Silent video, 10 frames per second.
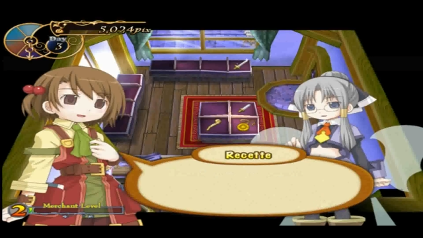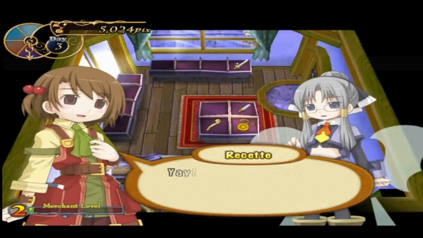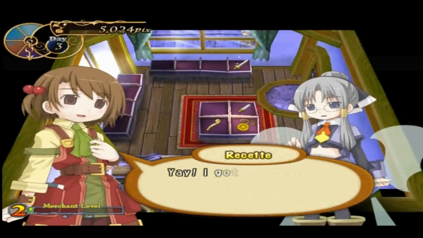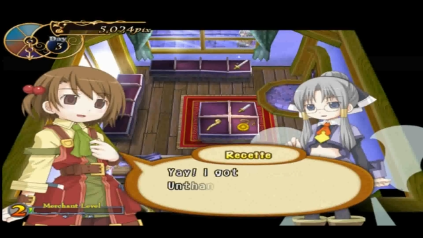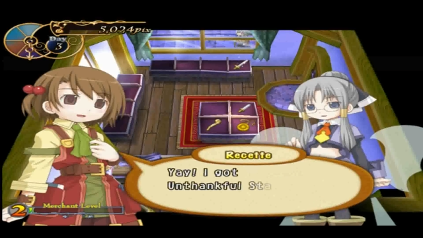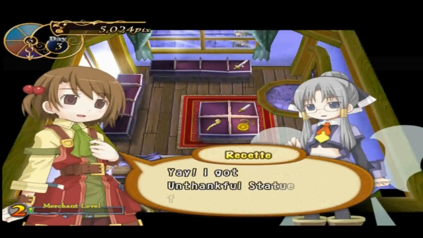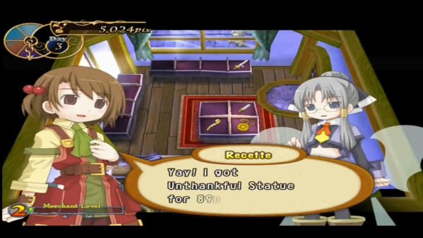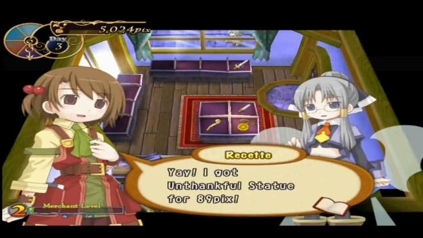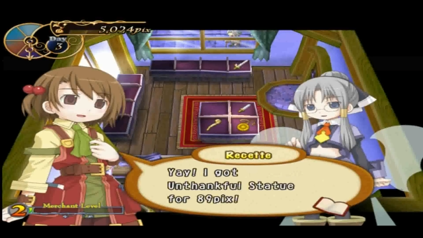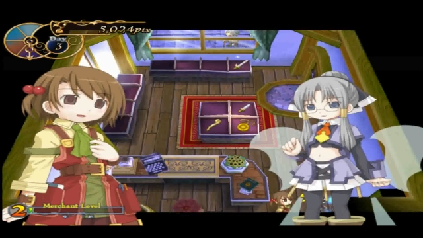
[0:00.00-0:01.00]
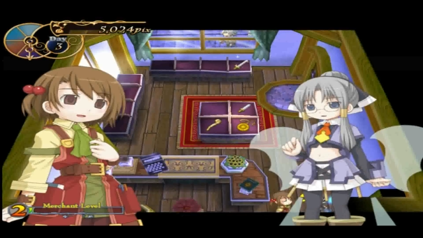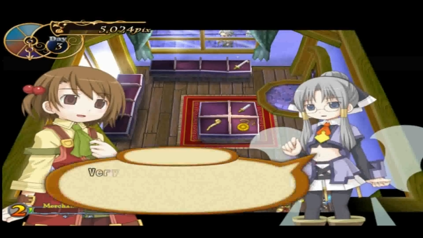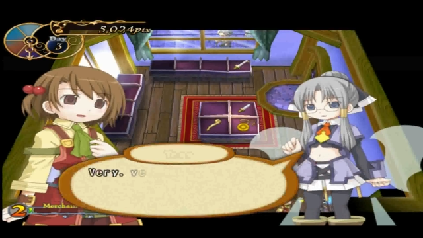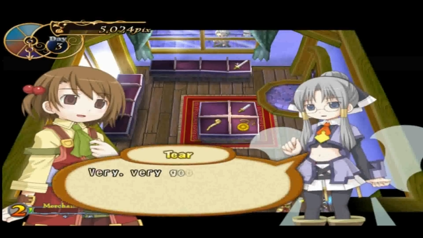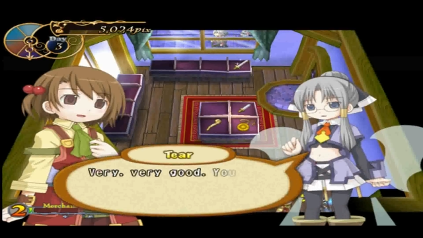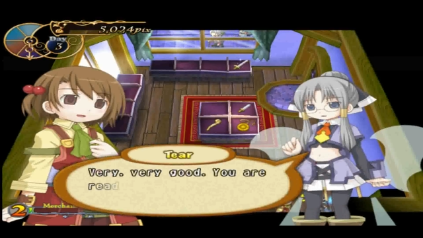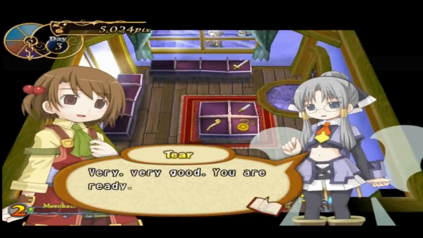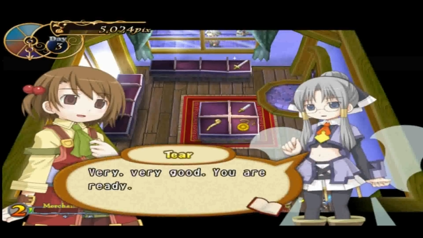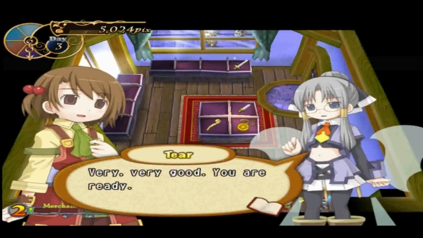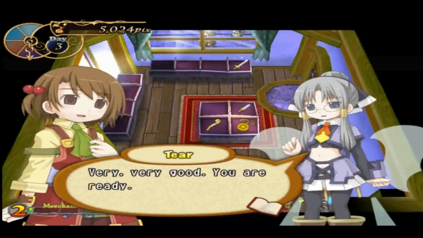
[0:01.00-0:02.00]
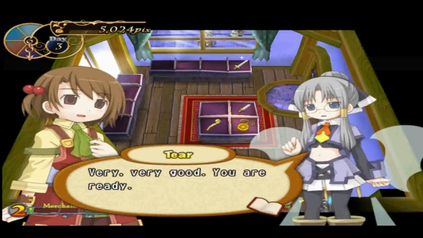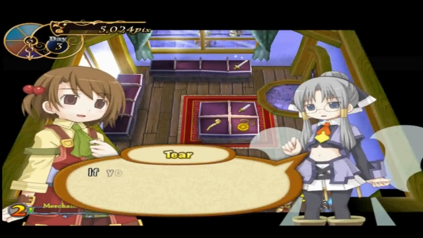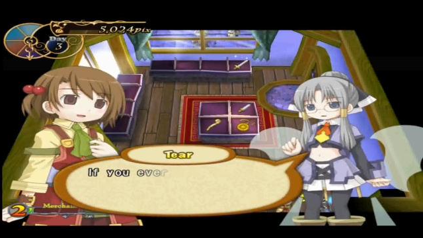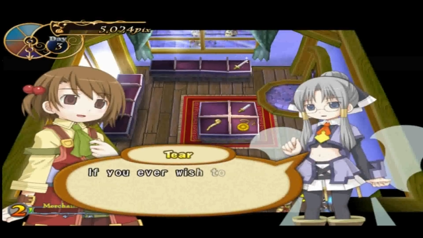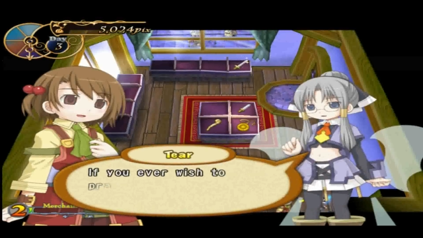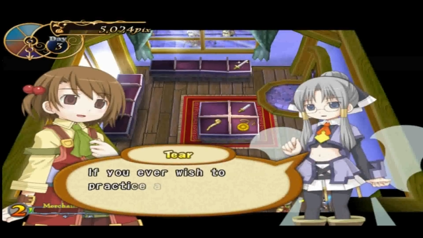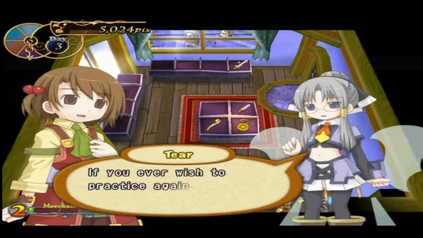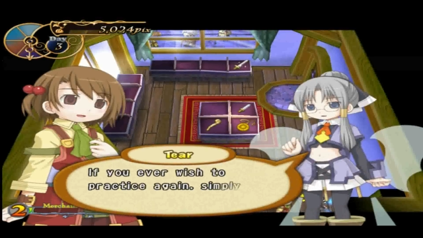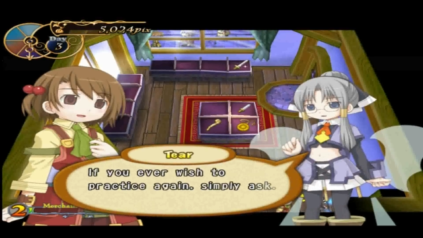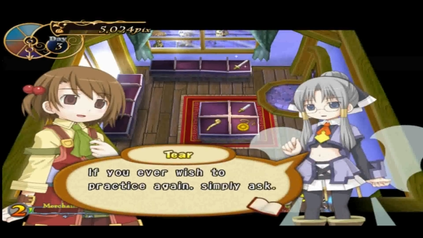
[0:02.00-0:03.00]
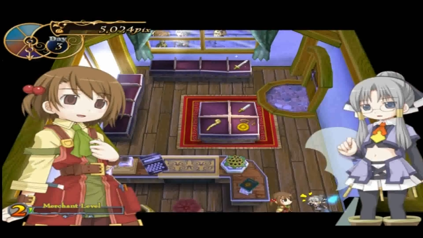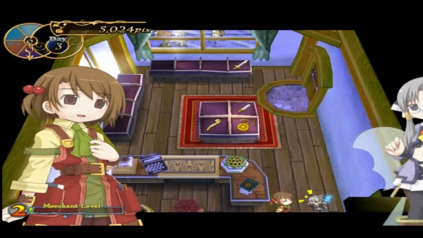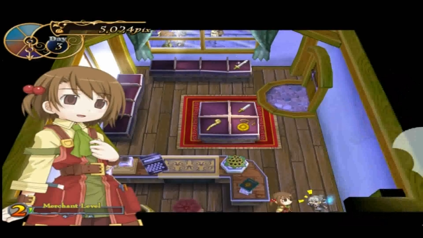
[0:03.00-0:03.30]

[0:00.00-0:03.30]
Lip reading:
(no speaker visible)